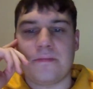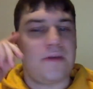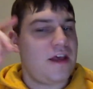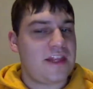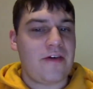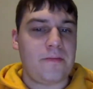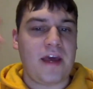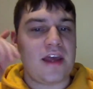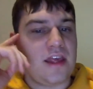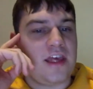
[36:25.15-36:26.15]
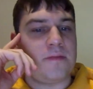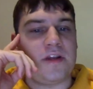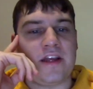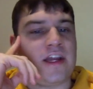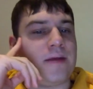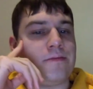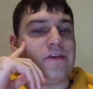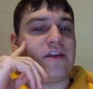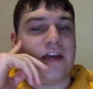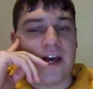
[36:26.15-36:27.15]
got that one back in, but again,
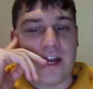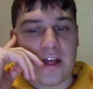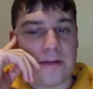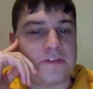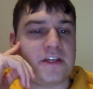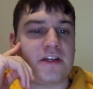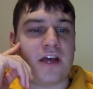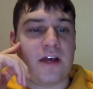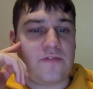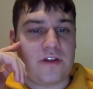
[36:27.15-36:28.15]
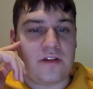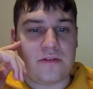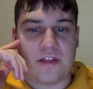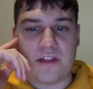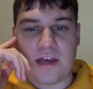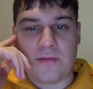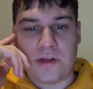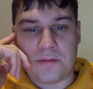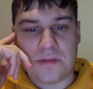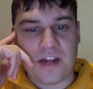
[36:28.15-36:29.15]
I'm not 100% confident in that
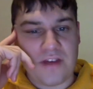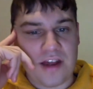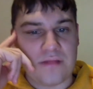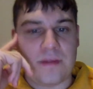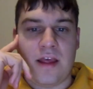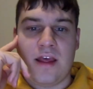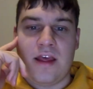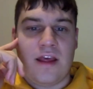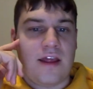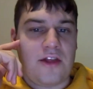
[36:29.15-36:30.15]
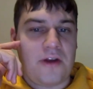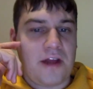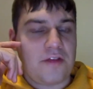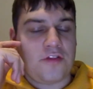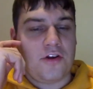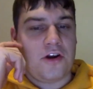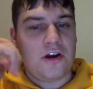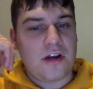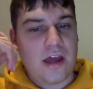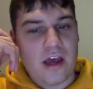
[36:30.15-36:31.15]
one, but I've got it clear down
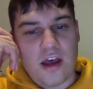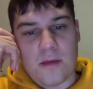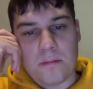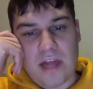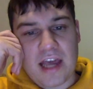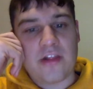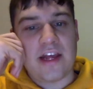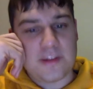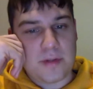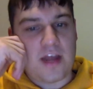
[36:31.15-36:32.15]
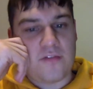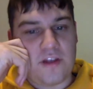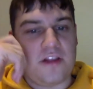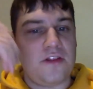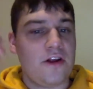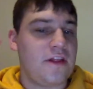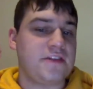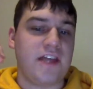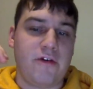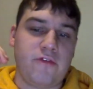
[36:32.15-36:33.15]
3rd. Black Klansman I fit in there.
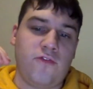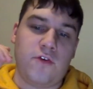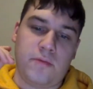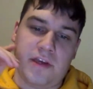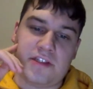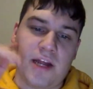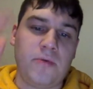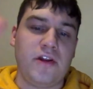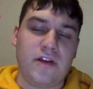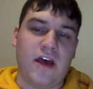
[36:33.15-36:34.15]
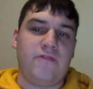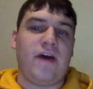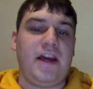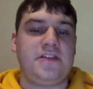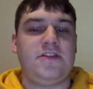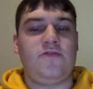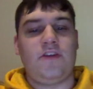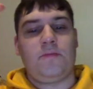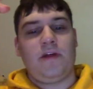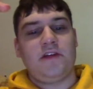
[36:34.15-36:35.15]
That's now in 4th place, and I put in Vice in
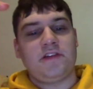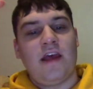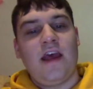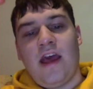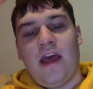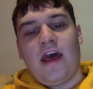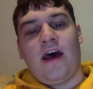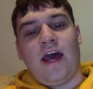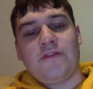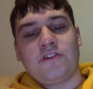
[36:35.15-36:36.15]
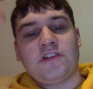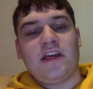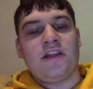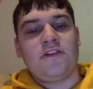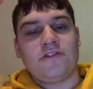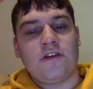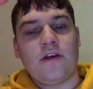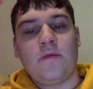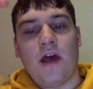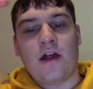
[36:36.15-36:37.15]
5th place. After seeing it, there's
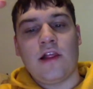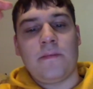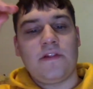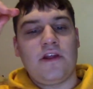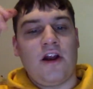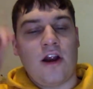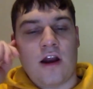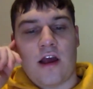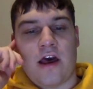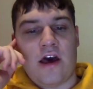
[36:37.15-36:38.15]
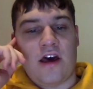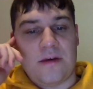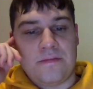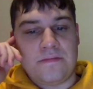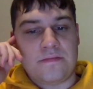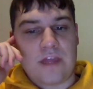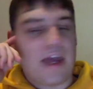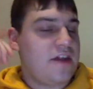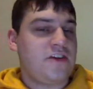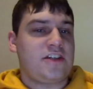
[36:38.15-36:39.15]
a clip in there. I
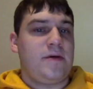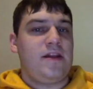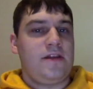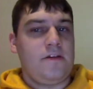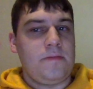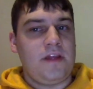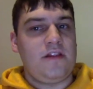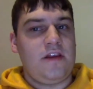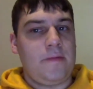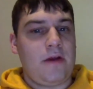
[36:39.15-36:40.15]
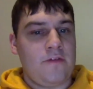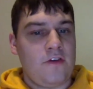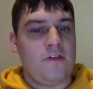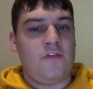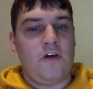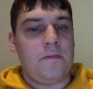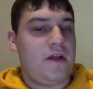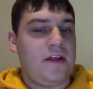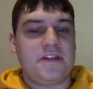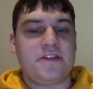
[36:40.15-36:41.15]
kind of talked about it a little bit in my review of the film, but
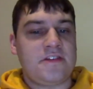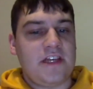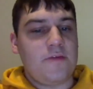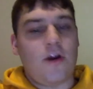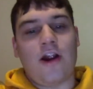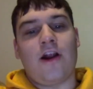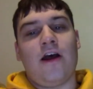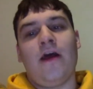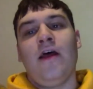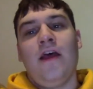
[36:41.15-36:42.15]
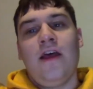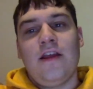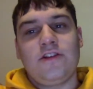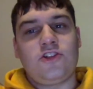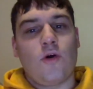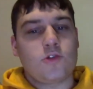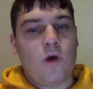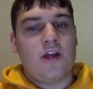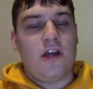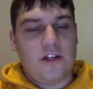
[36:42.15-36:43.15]
it's the scene where George W.
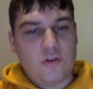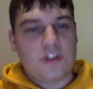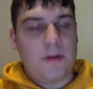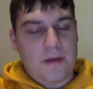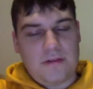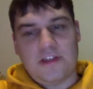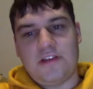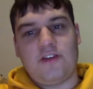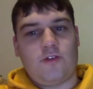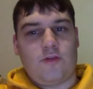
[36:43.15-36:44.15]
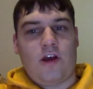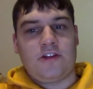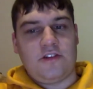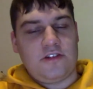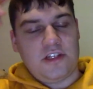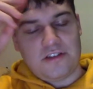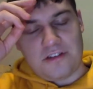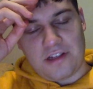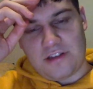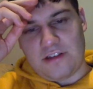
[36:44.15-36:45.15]
I was going to say George Washington. Jesus,
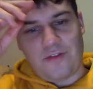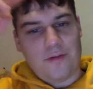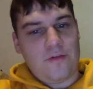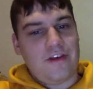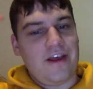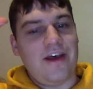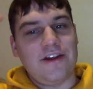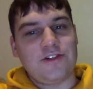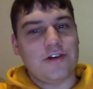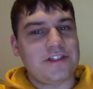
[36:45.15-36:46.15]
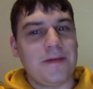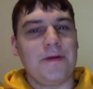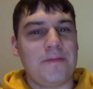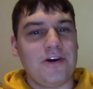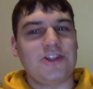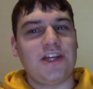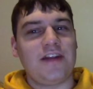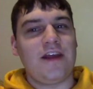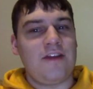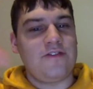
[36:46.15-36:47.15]
that's a different movie. George W. Bush
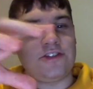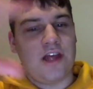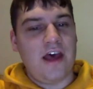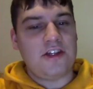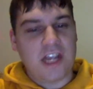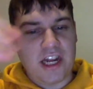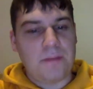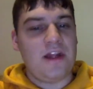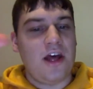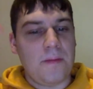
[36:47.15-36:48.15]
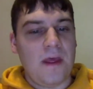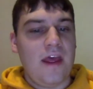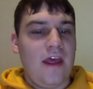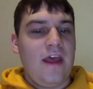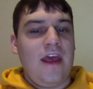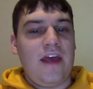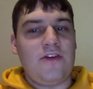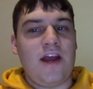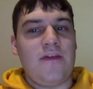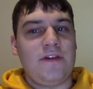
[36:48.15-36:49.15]
and Cheney meet up, and
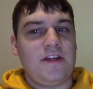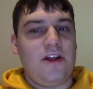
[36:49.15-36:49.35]
they're having,